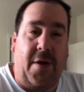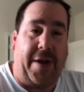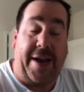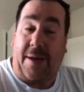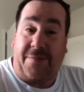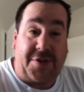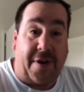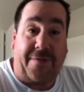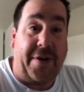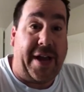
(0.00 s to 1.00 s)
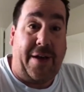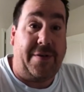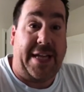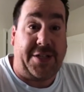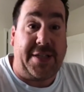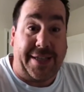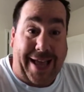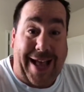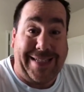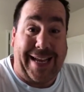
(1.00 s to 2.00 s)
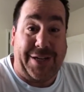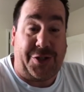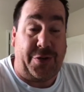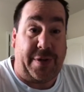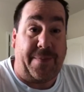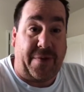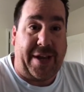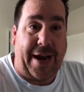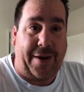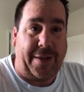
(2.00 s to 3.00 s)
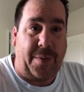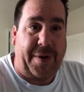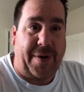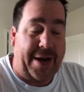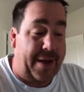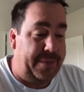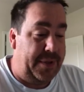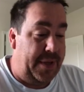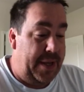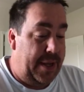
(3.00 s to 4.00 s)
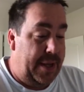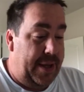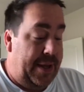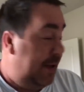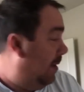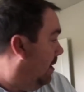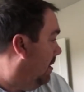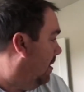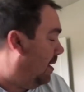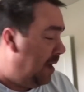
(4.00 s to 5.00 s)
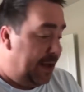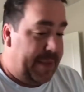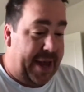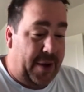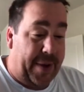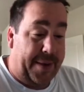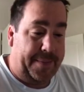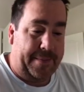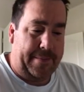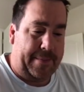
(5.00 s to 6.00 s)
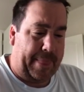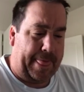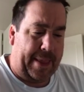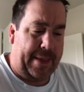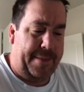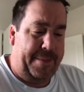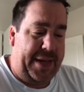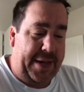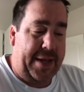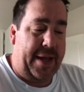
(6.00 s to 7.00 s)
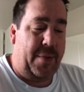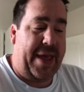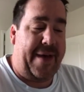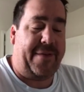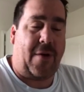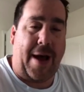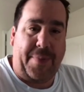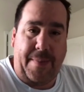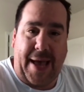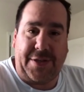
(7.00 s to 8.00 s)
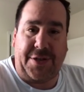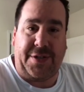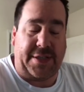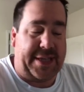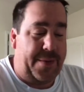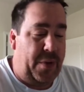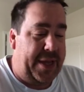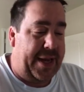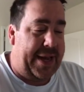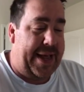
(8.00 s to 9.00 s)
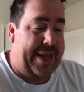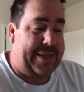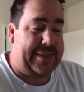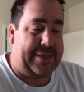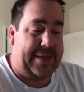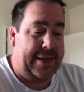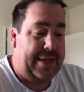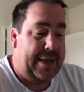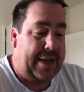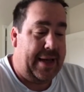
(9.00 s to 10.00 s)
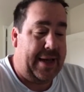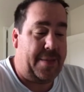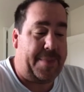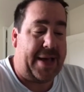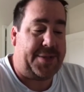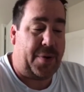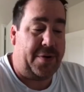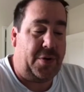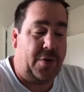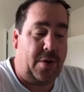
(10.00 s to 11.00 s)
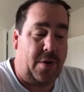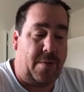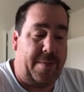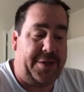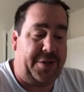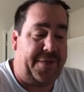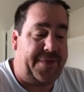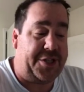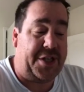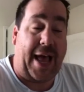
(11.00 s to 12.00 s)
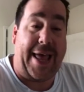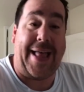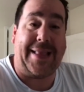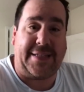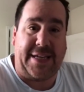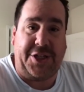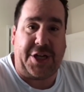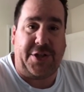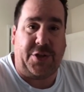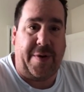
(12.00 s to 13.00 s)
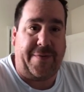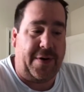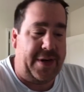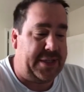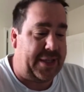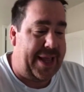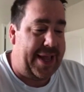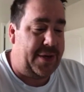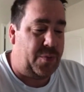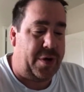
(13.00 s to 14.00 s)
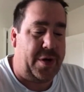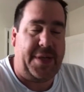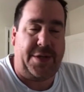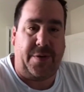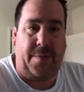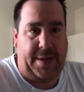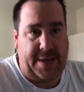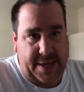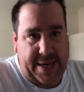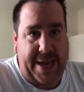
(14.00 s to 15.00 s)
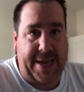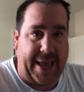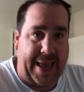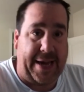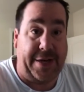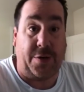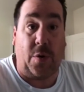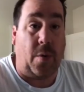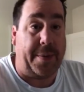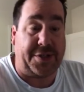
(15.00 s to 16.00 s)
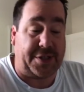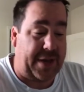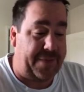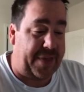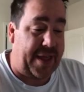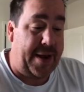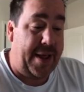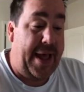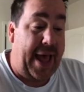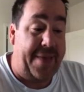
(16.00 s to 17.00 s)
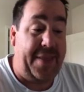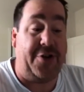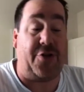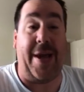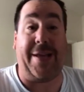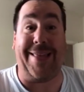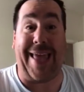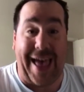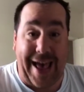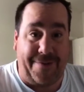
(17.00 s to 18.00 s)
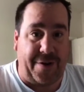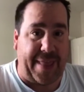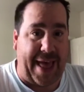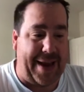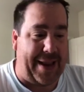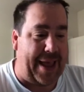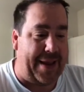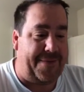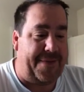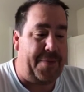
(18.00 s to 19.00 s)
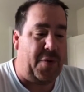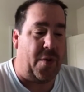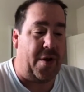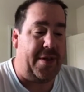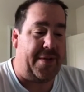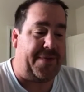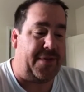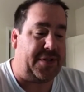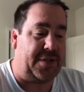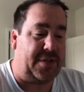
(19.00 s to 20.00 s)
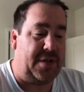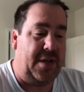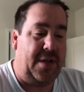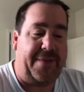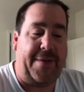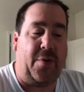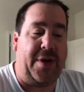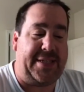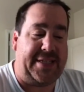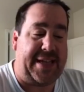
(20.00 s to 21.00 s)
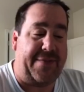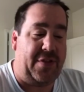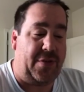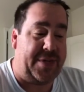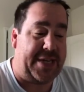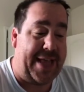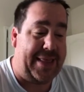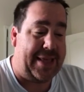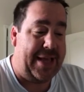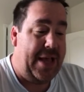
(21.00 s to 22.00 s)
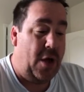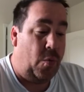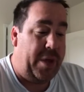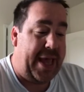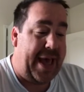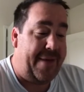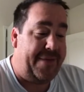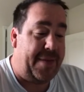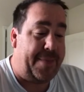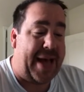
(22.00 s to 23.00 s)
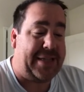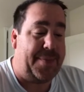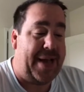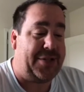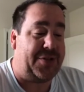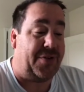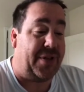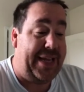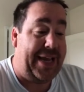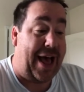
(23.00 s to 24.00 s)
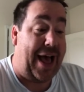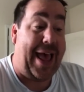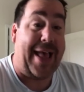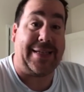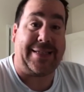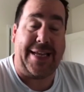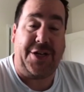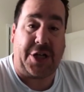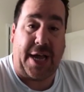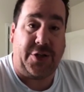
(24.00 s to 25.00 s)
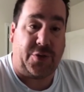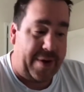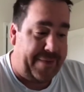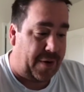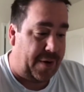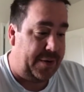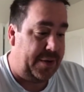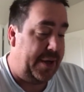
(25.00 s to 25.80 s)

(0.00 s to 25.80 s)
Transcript: Okay, now I'm starting to freak out. That's the God's honest truth. I'm freaking out a little bit right now. Um, anyway, me, uh, we have Crappie Masters the same weekend as uh, the Bass Pro Tour or Major League Fishing at the St. John's River in DeLand. We're going to be doing Media Day again and doing a whole bunch of stuff with them. And then directly after that, in February, the first February 7th through 10th, we have the Bassmaster Elite at the St. John's River.